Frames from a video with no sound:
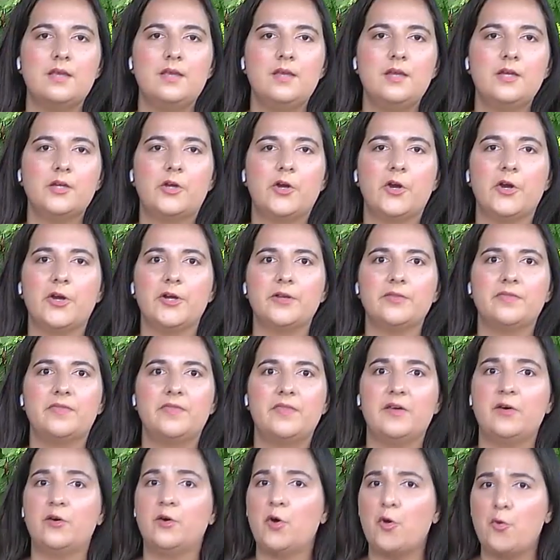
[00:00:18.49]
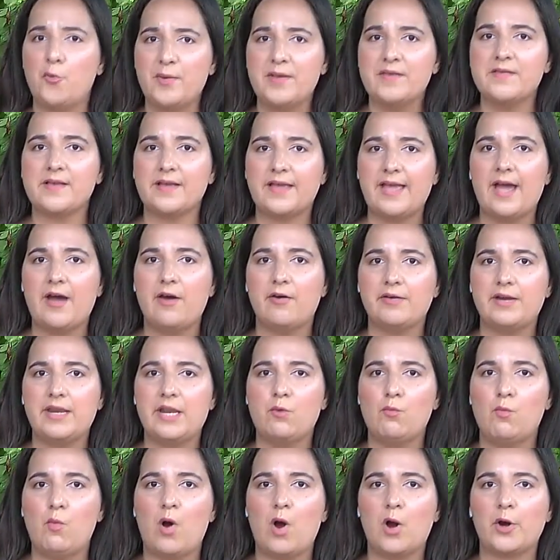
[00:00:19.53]
Curt, the Louisa County
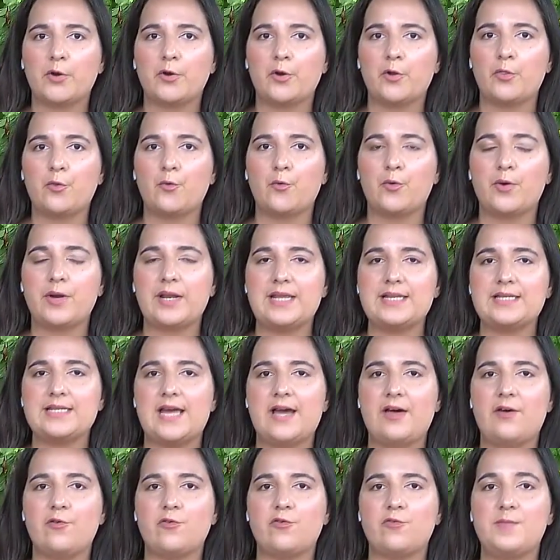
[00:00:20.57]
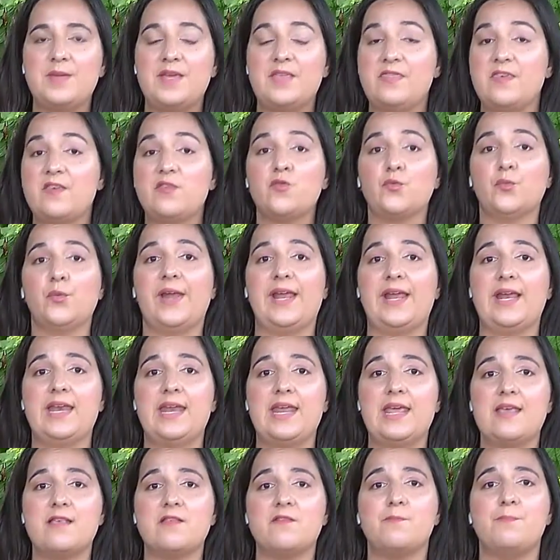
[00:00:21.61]
Water Authority tells me this rain
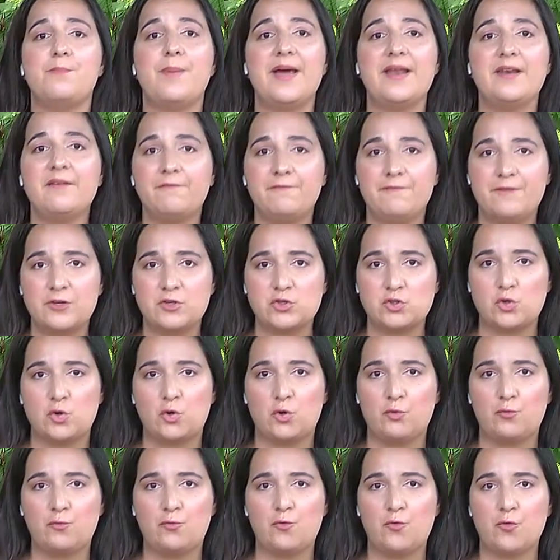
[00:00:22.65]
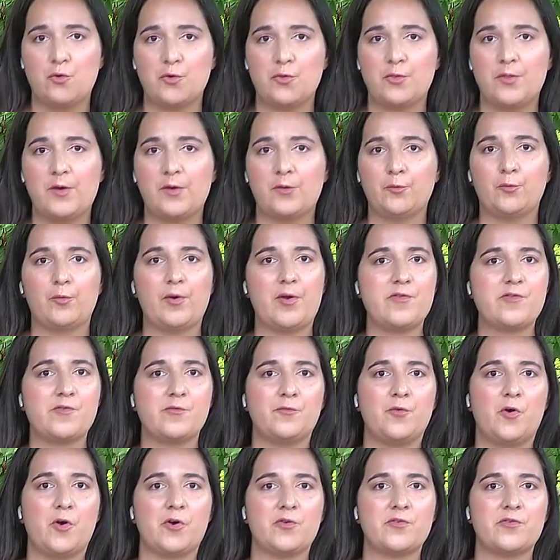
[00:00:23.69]
is beneficial for their
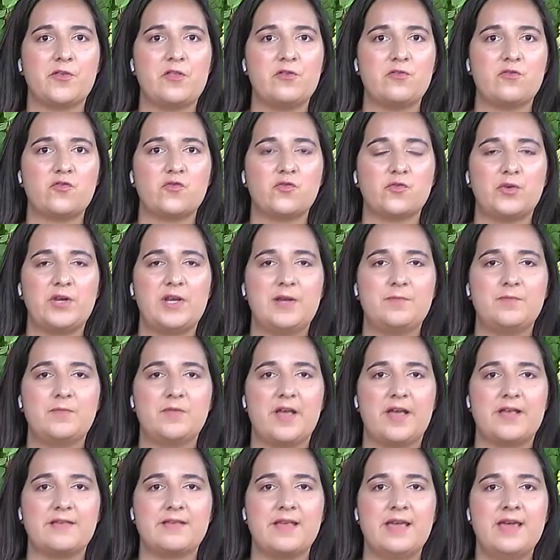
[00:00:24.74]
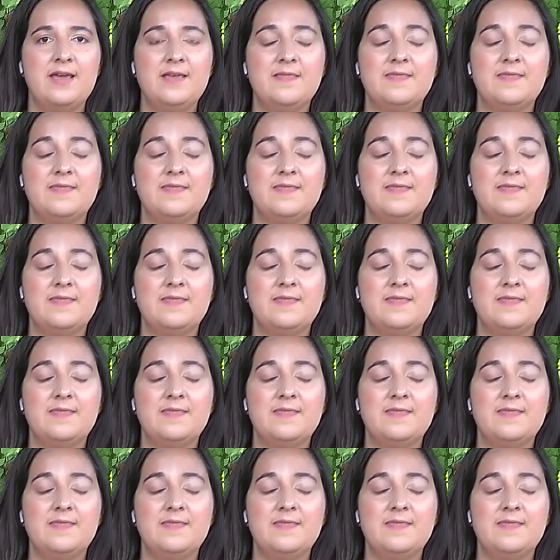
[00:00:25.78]
reservoirs and streams as